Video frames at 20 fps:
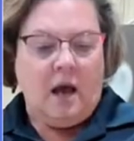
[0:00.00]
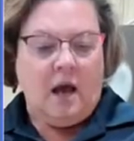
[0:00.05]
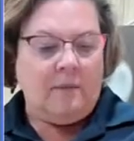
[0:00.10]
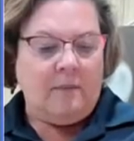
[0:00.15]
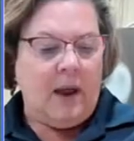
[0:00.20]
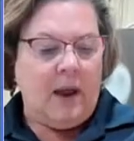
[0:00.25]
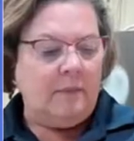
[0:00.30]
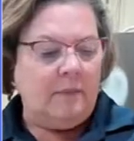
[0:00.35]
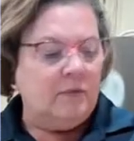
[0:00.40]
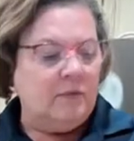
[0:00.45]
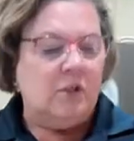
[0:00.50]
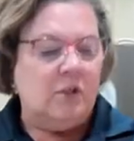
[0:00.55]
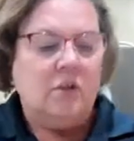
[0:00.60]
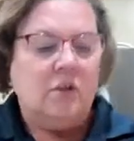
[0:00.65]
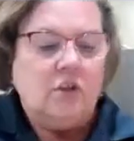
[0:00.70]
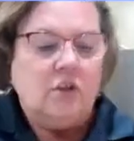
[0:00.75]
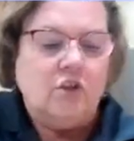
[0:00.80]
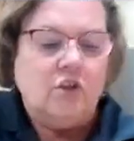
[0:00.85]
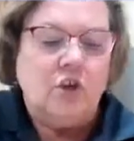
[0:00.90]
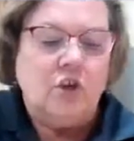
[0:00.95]
um, I'm
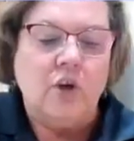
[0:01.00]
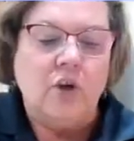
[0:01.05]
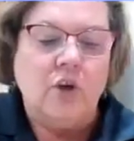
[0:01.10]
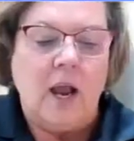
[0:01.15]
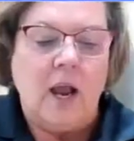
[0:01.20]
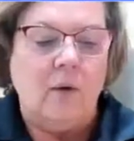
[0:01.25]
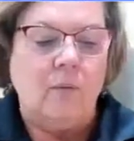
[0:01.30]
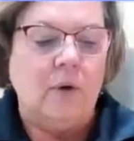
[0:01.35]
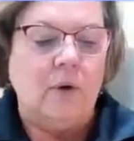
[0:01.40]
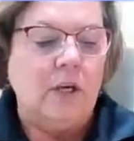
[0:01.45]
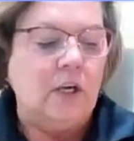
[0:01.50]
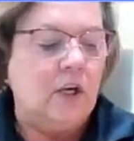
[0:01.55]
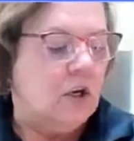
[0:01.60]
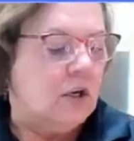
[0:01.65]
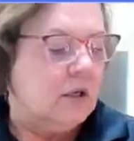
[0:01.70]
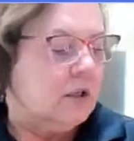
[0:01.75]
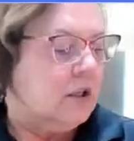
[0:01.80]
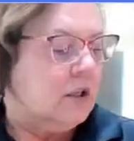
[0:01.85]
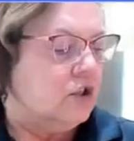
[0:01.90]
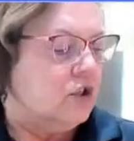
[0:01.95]
just going to show you how we
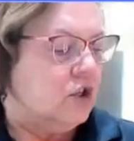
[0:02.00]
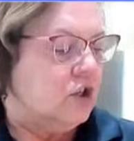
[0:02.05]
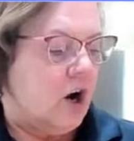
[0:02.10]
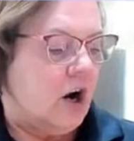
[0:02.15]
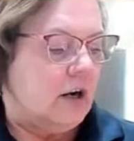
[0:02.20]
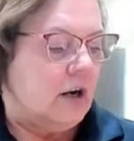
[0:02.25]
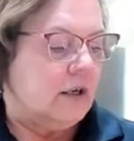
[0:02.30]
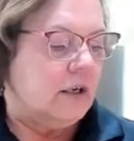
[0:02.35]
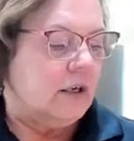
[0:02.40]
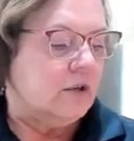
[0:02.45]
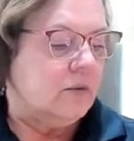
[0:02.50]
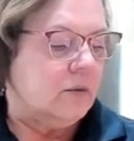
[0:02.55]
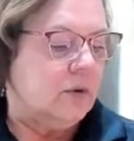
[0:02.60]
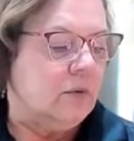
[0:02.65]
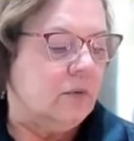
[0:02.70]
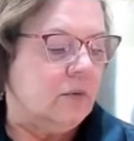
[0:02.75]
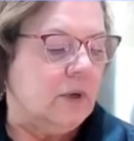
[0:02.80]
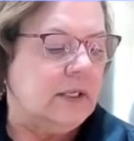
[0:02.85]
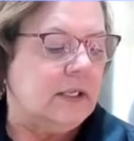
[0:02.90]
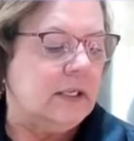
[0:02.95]
cook the chard because
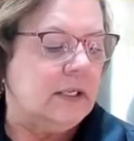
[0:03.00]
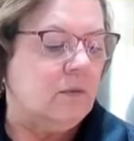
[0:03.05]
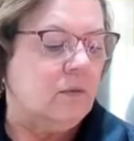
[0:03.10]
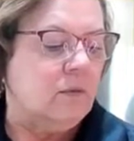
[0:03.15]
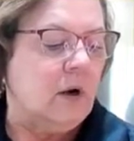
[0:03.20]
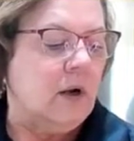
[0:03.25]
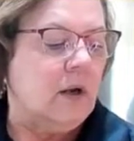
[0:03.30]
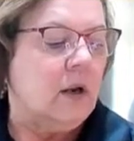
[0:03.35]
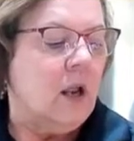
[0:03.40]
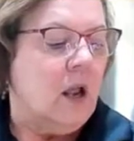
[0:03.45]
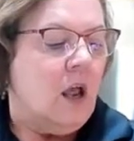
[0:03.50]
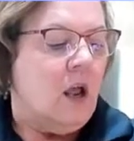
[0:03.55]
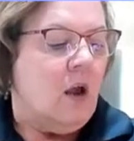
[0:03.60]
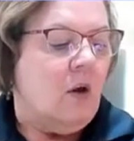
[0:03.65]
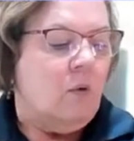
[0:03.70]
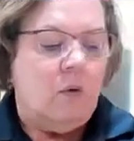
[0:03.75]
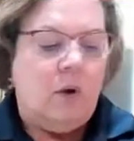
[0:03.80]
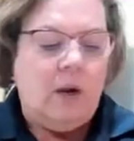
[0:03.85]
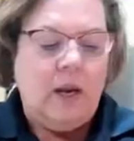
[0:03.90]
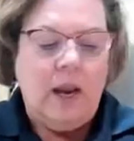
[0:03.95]
we redid one.
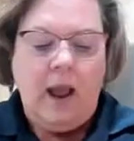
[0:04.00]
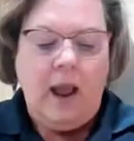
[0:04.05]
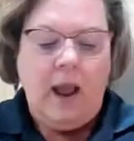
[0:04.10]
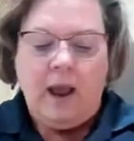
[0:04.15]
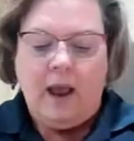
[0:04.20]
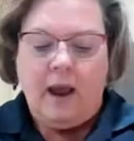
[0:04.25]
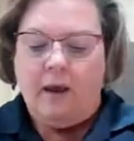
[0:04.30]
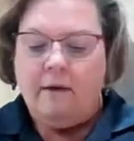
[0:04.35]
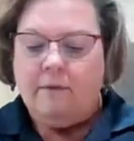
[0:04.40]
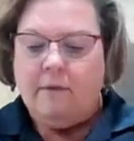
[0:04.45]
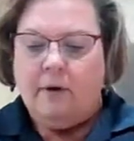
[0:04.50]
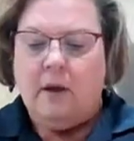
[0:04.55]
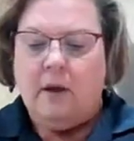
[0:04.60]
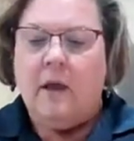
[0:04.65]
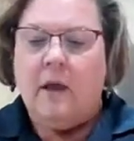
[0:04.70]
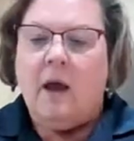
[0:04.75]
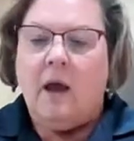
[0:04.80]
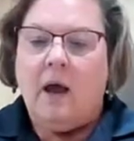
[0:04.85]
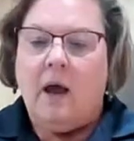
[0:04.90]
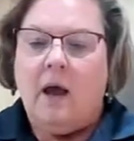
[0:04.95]
We have
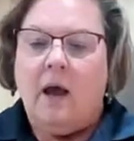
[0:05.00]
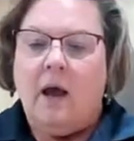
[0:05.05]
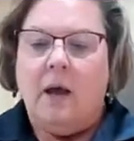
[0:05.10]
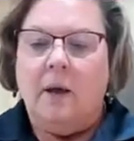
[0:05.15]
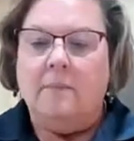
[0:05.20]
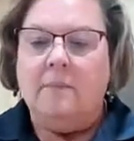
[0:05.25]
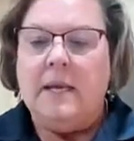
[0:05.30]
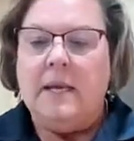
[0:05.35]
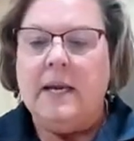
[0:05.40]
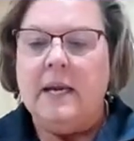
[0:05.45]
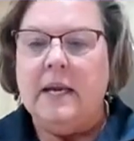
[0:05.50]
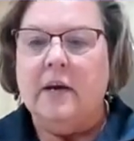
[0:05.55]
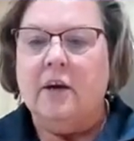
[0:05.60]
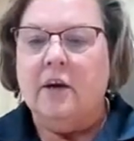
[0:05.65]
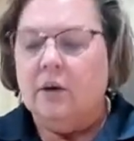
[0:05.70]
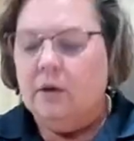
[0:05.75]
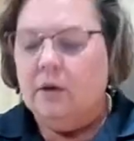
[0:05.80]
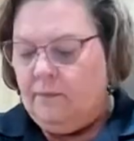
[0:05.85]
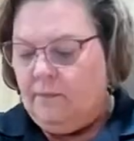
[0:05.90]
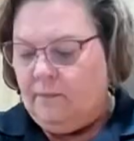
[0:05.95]
um,
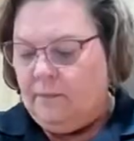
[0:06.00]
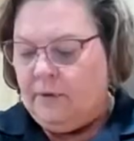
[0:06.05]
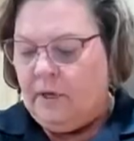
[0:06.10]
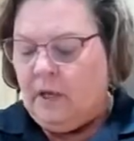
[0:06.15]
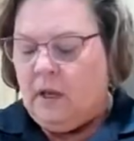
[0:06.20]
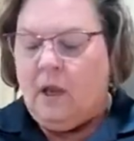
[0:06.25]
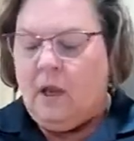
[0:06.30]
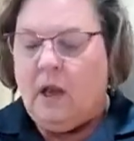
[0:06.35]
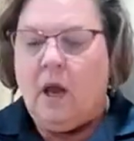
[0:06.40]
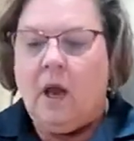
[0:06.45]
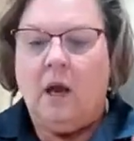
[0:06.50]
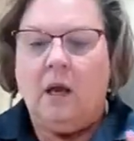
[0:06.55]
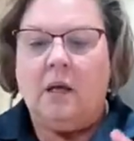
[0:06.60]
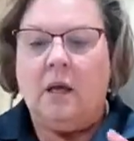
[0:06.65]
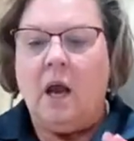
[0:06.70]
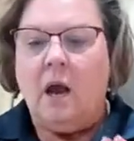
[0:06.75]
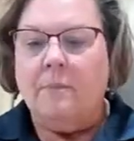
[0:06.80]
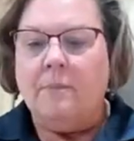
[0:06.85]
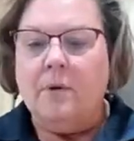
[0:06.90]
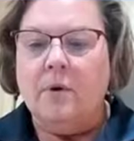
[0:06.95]
here a
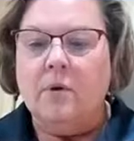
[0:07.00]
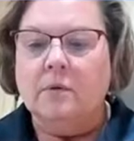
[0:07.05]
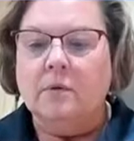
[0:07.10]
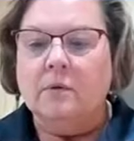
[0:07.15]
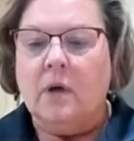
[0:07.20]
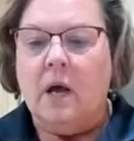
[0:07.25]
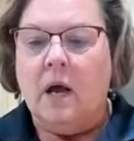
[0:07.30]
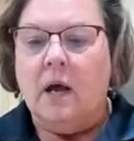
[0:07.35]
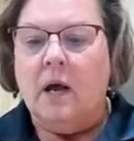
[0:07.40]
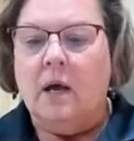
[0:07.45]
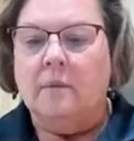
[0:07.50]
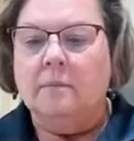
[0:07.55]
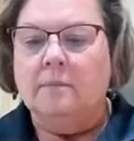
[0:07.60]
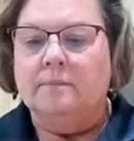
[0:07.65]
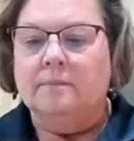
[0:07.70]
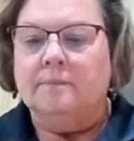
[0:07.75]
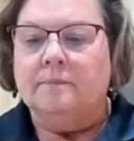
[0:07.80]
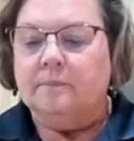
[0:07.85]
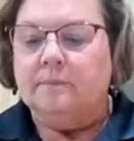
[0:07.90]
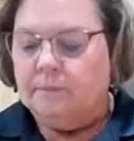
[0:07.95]
couple
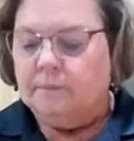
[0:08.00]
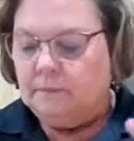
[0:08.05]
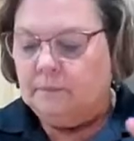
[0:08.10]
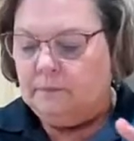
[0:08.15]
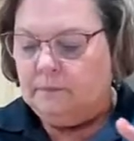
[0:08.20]
um,